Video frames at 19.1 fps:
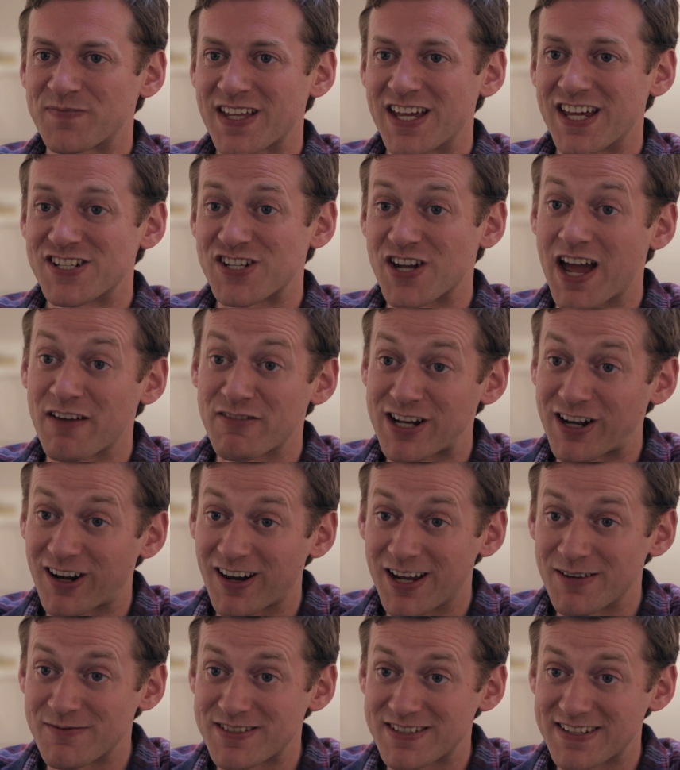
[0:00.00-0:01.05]
So, having
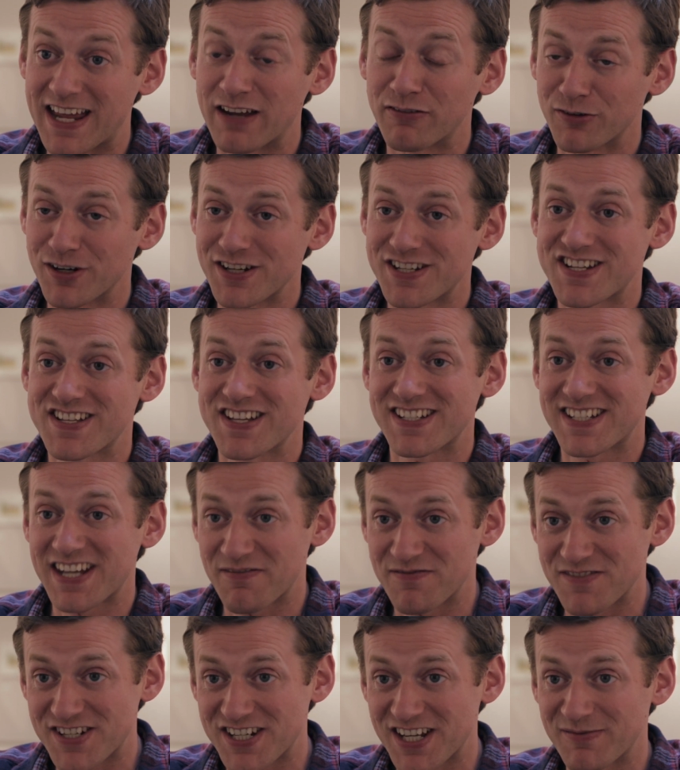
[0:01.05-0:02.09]
climbed Everest, the
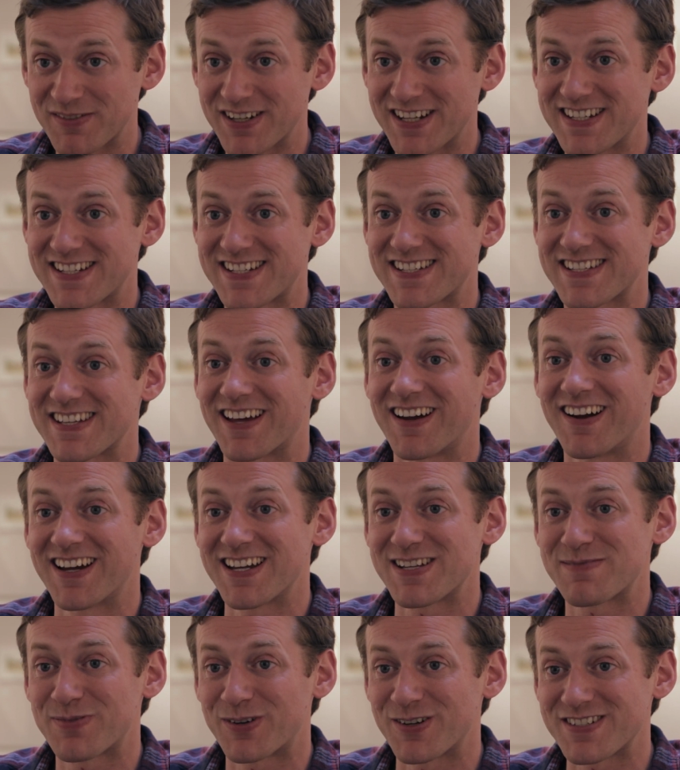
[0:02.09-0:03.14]
seven summits, the
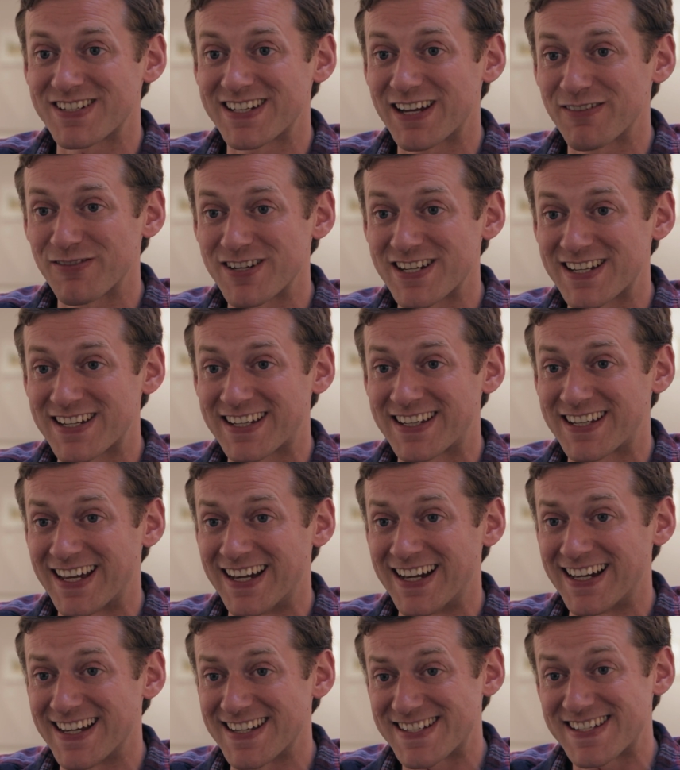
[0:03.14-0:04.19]
highest point in every
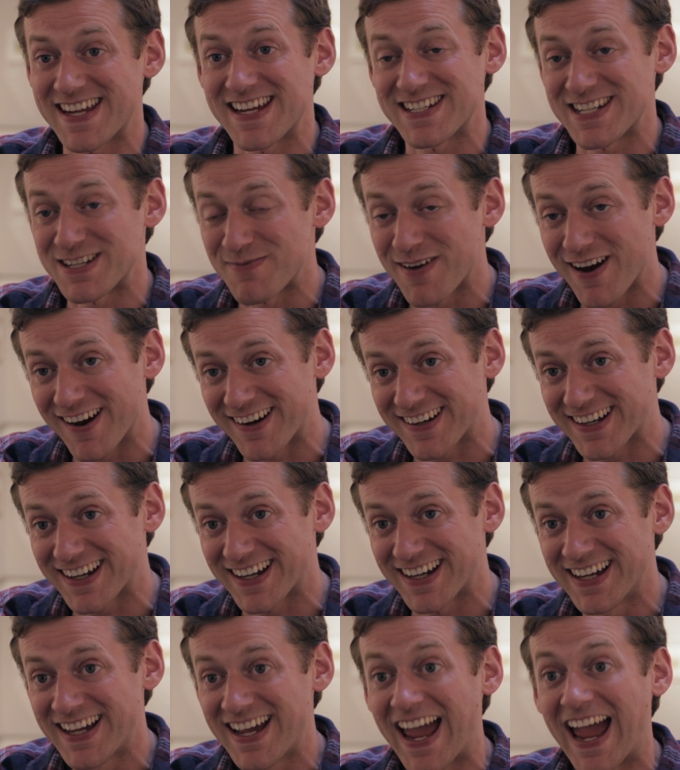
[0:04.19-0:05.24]
uh, state in America,
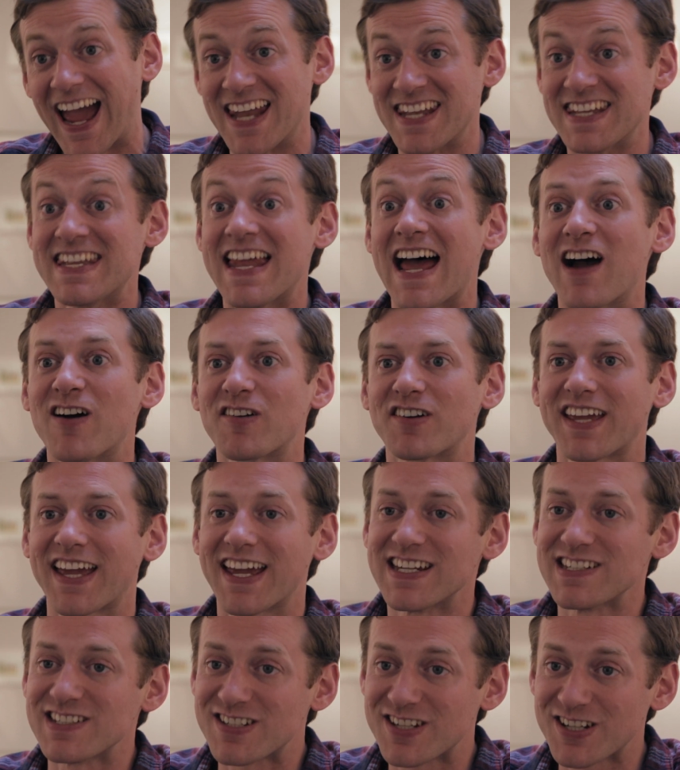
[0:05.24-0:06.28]
and now
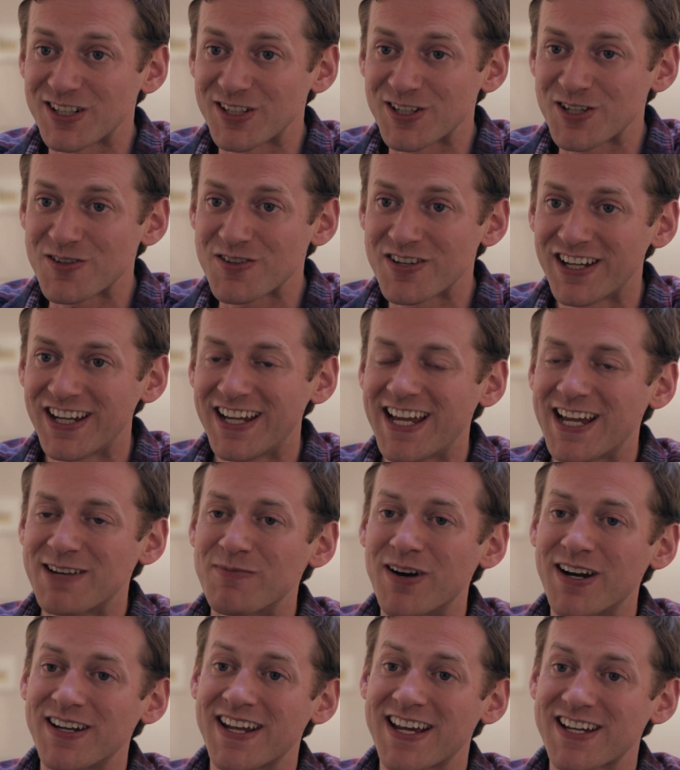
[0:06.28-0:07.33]
K2,
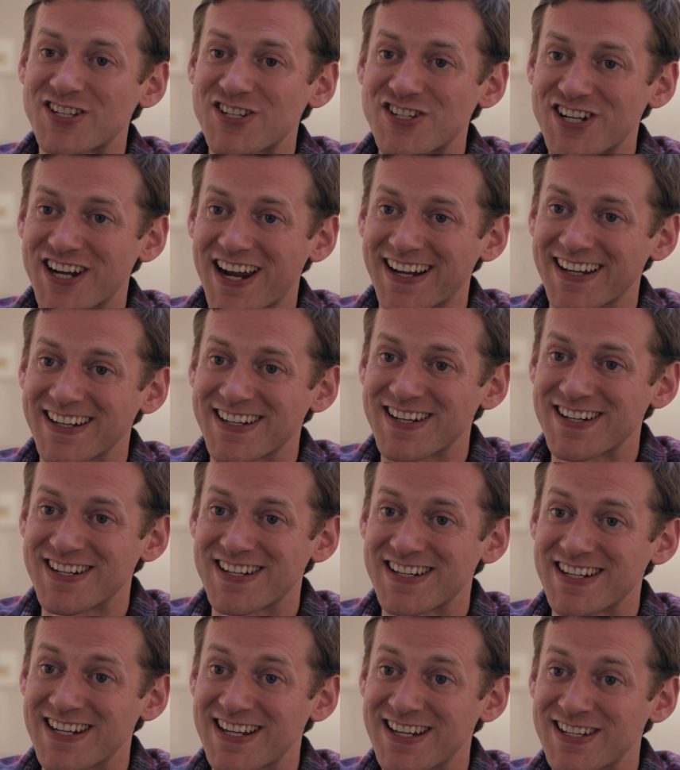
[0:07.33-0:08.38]
my next challenge
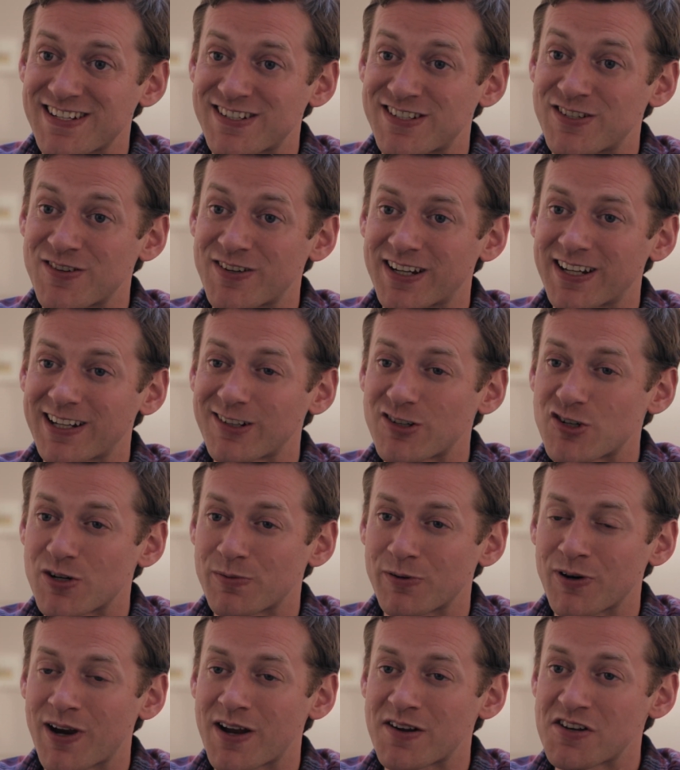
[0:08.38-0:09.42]
is doing a little trip
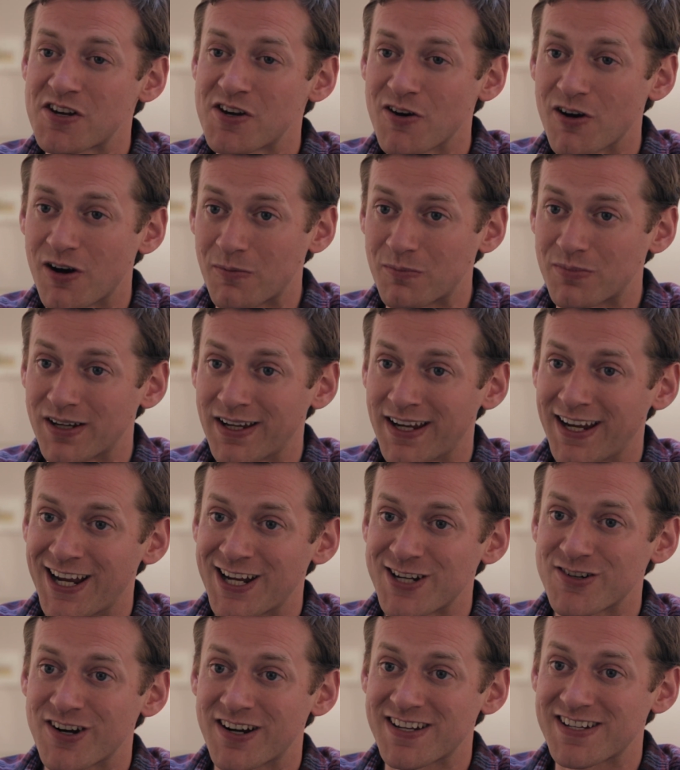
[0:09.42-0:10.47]
around Europe,
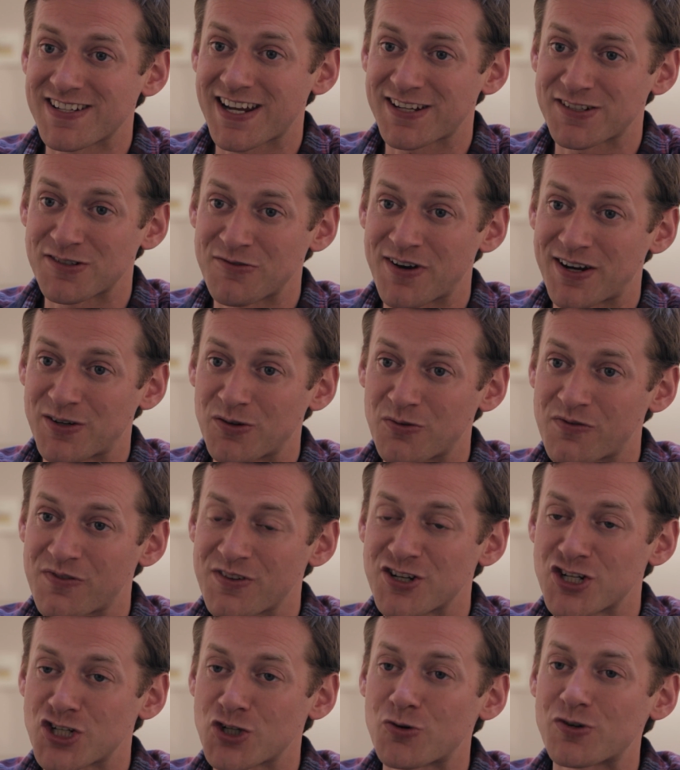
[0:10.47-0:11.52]
trying to set a record for the
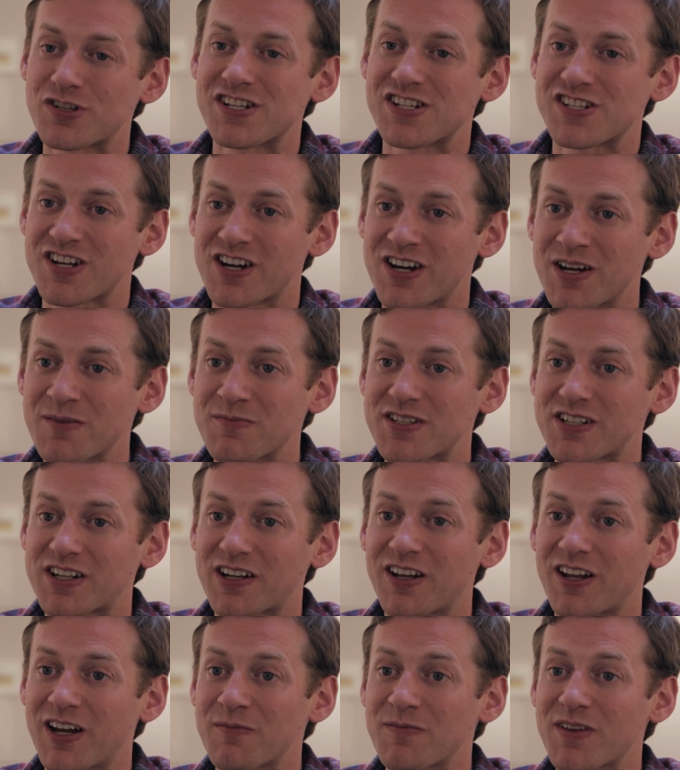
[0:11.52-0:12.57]
shortest time to
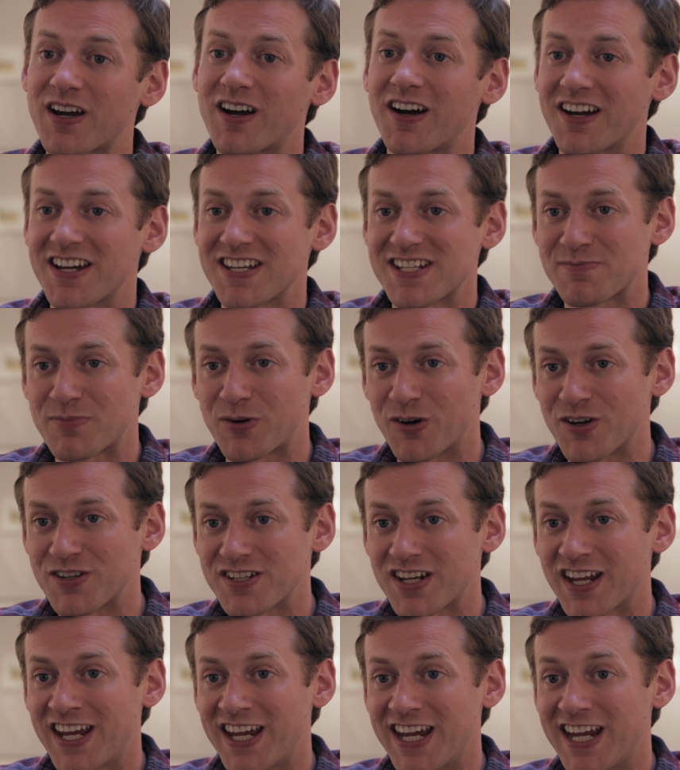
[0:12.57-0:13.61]
climb the highest point
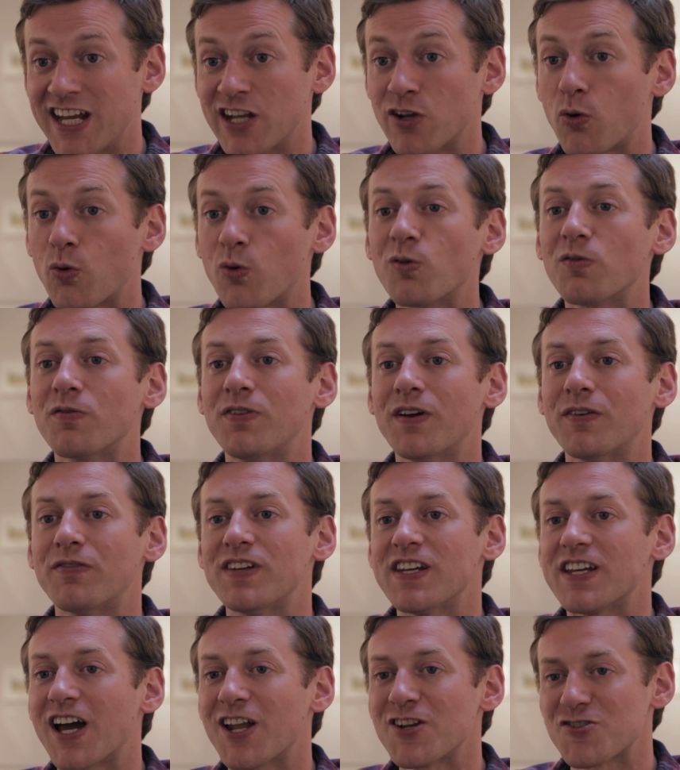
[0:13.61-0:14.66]
in all 50
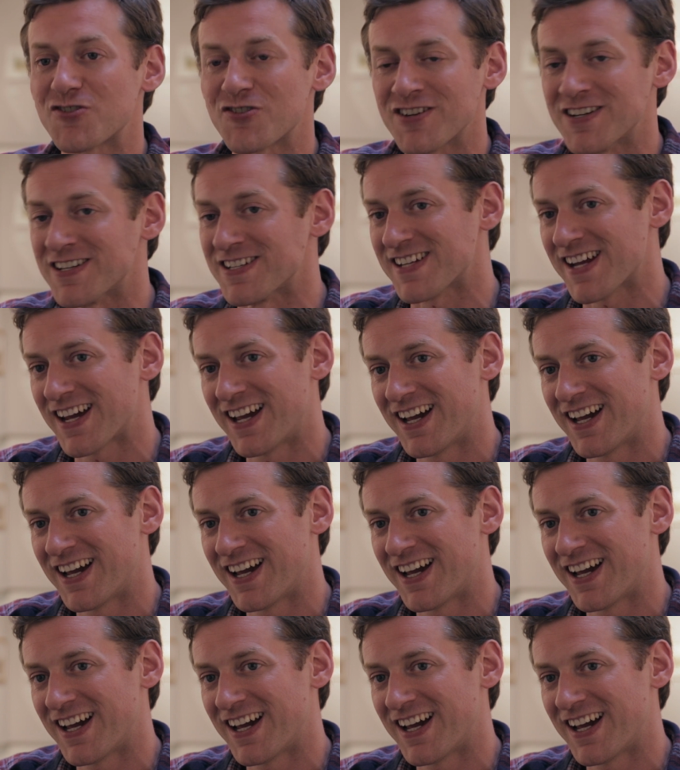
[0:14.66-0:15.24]
countries.